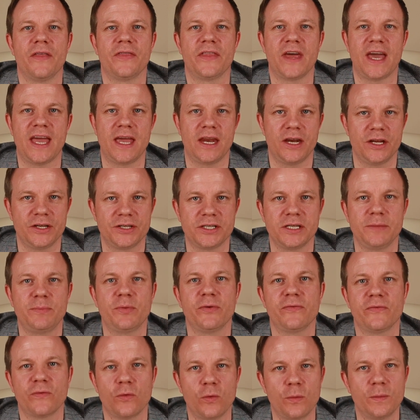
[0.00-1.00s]
the energy
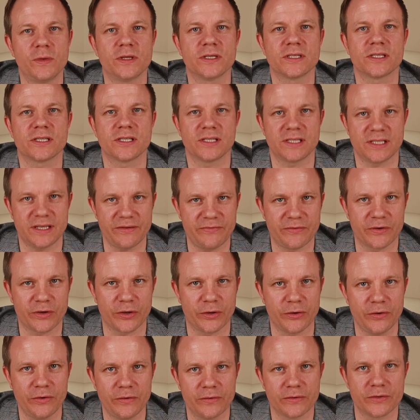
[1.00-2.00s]
performance
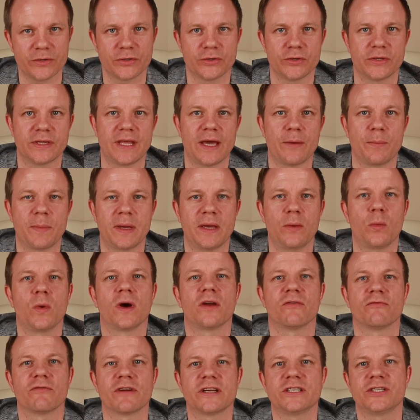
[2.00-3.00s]
certificate, should there be
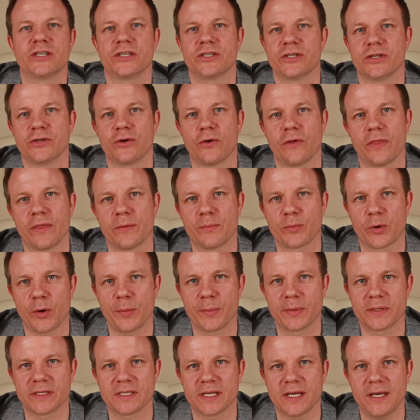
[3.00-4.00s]
one registered on the
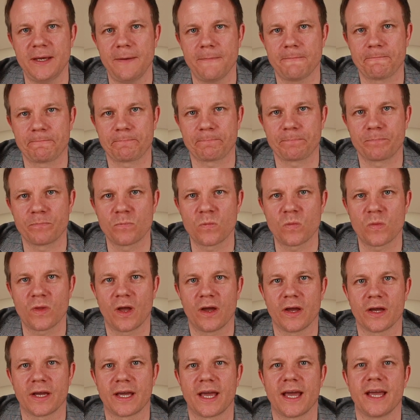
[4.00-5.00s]
property,
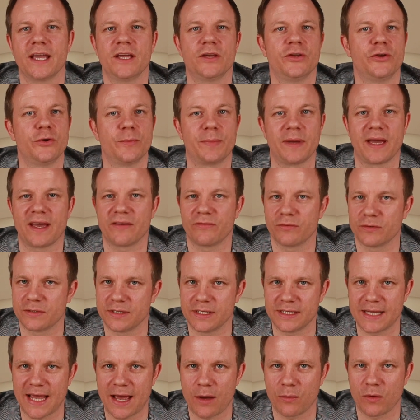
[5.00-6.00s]
okay, and you'll be able
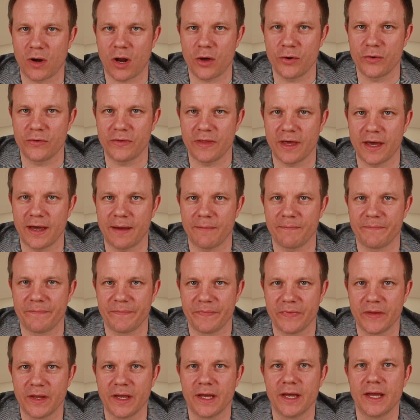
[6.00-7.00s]
to download that.
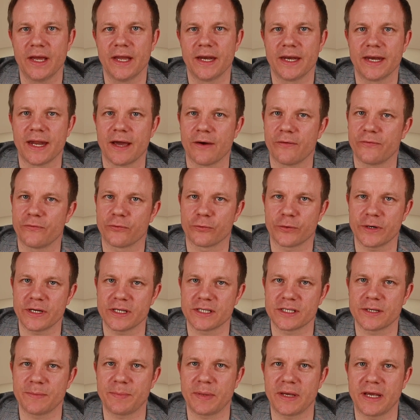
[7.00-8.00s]
Now, for
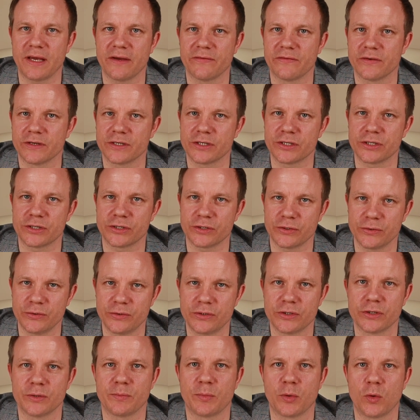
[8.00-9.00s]
it to be of a
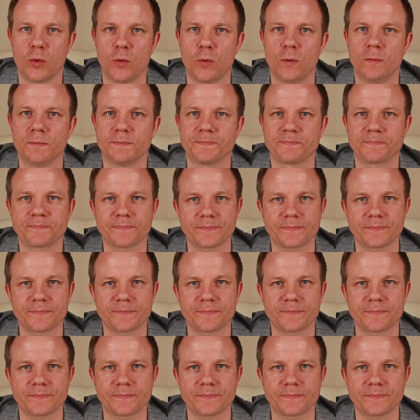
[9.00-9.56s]
suitable